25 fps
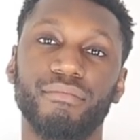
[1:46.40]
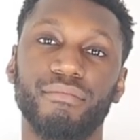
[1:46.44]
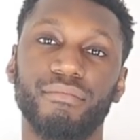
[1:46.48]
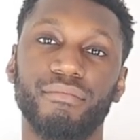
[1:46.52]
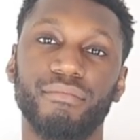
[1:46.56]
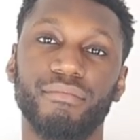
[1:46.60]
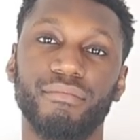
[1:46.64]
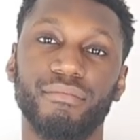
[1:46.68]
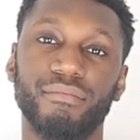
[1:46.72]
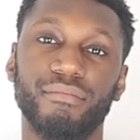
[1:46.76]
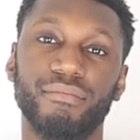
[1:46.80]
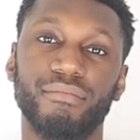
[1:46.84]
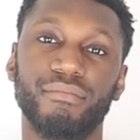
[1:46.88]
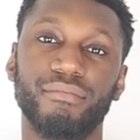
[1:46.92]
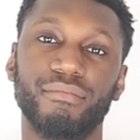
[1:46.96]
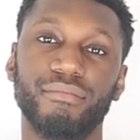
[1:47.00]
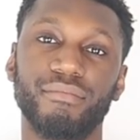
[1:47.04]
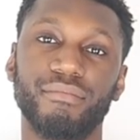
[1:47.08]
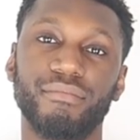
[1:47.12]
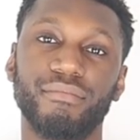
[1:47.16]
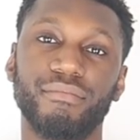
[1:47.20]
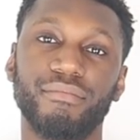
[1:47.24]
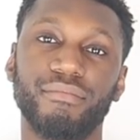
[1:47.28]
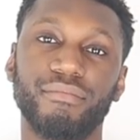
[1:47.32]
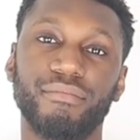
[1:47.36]

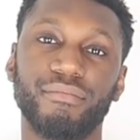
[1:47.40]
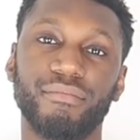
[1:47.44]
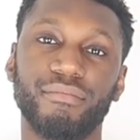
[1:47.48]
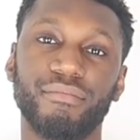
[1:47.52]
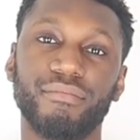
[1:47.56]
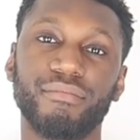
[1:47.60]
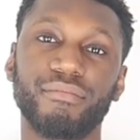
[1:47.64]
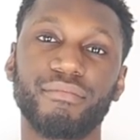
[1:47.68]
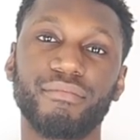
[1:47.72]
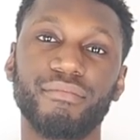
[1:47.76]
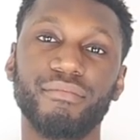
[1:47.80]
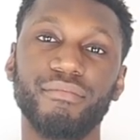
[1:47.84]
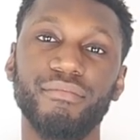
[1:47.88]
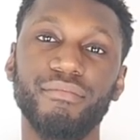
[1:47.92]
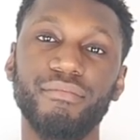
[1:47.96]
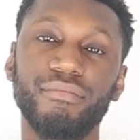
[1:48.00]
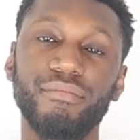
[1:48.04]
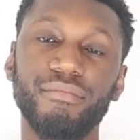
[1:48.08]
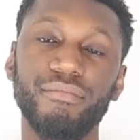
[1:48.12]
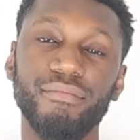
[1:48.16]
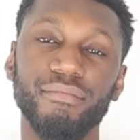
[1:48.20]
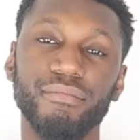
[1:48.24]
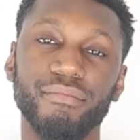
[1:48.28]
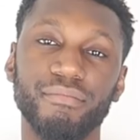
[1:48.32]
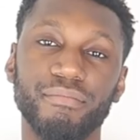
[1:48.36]

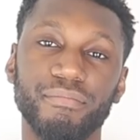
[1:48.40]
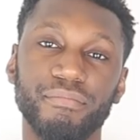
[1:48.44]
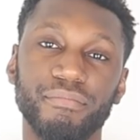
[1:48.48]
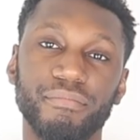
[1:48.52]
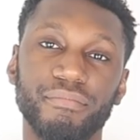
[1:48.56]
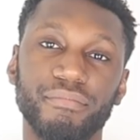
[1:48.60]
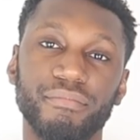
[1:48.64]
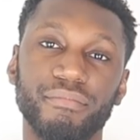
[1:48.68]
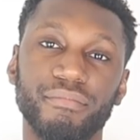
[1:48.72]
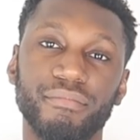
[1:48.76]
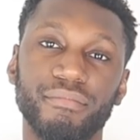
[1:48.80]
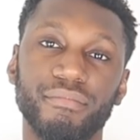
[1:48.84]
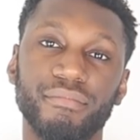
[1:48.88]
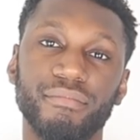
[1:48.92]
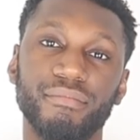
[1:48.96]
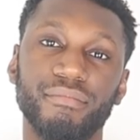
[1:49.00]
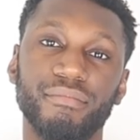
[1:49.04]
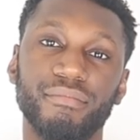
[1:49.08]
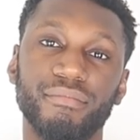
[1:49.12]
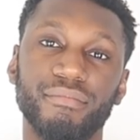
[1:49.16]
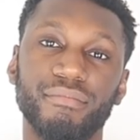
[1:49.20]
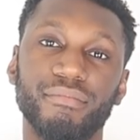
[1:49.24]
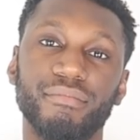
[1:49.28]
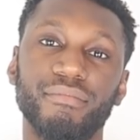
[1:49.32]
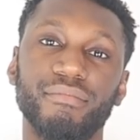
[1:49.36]

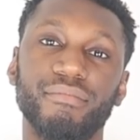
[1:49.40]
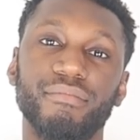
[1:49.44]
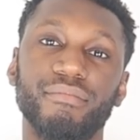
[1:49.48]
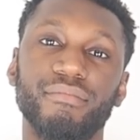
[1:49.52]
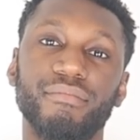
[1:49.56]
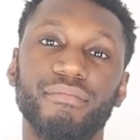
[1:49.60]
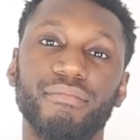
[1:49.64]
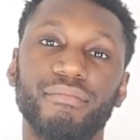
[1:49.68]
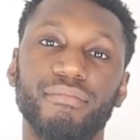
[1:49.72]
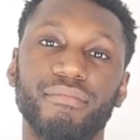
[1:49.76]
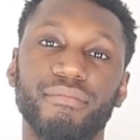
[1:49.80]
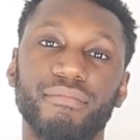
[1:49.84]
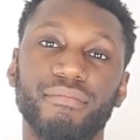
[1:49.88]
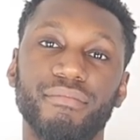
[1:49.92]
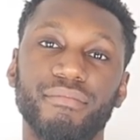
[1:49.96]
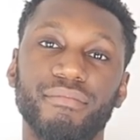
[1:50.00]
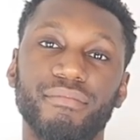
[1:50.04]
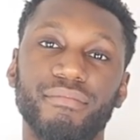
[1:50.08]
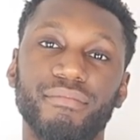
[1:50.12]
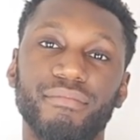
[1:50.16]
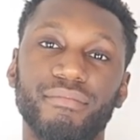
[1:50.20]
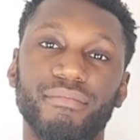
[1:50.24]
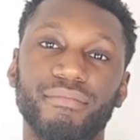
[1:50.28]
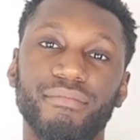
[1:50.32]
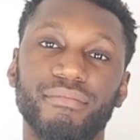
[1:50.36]

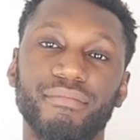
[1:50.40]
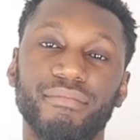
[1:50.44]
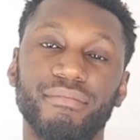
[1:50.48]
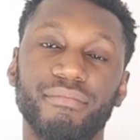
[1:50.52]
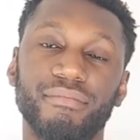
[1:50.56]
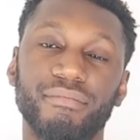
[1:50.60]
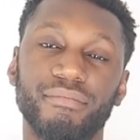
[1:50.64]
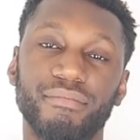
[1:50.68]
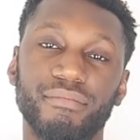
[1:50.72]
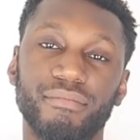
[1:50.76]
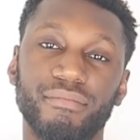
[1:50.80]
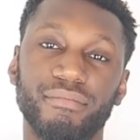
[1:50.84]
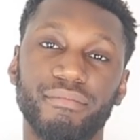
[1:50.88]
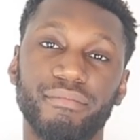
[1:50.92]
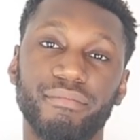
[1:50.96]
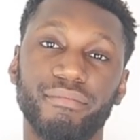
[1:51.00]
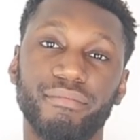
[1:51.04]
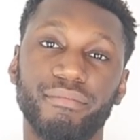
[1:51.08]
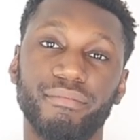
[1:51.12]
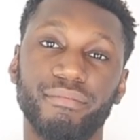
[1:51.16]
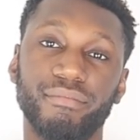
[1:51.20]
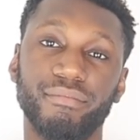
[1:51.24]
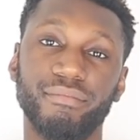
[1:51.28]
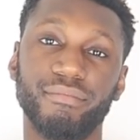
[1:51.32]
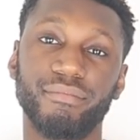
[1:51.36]

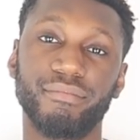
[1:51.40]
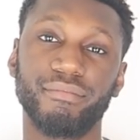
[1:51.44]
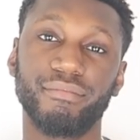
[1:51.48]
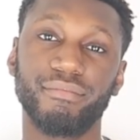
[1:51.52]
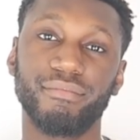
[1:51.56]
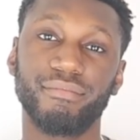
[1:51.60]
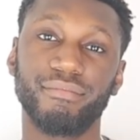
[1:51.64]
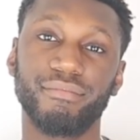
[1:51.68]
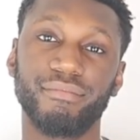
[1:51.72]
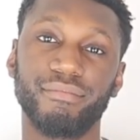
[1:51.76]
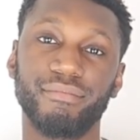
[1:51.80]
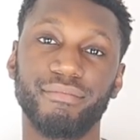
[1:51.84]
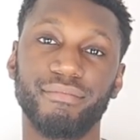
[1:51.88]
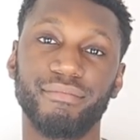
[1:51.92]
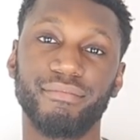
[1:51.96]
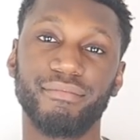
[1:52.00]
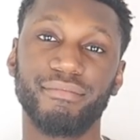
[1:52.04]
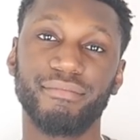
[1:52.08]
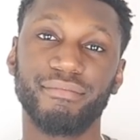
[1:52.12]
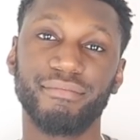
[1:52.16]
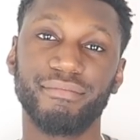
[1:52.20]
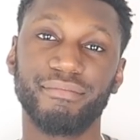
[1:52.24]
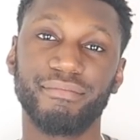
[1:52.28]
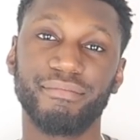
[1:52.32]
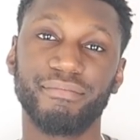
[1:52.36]

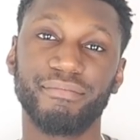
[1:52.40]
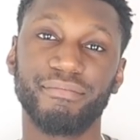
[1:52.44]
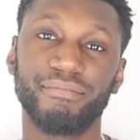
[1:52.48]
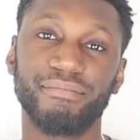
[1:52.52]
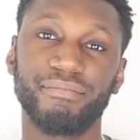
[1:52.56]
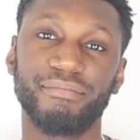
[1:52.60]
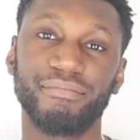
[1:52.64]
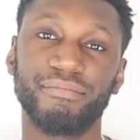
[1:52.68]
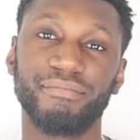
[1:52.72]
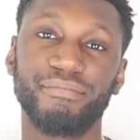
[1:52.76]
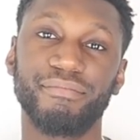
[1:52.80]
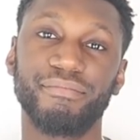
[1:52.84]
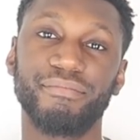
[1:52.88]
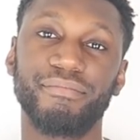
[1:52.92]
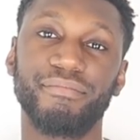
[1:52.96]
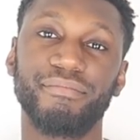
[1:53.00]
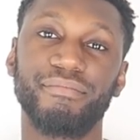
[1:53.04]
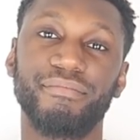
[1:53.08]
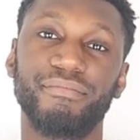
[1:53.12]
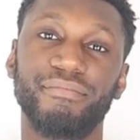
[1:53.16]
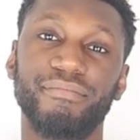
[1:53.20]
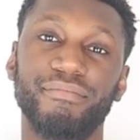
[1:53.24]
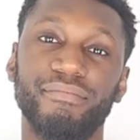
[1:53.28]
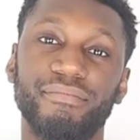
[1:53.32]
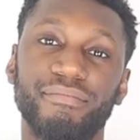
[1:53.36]

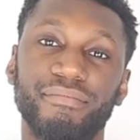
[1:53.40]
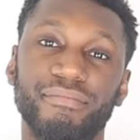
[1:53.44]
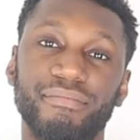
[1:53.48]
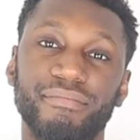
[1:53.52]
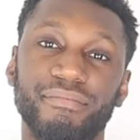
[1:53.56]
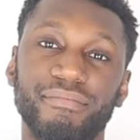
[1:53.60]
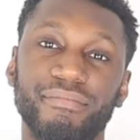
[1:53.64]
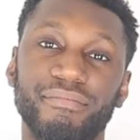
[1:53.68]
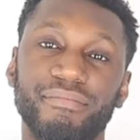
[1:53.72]
No words are spoken by the person on screen.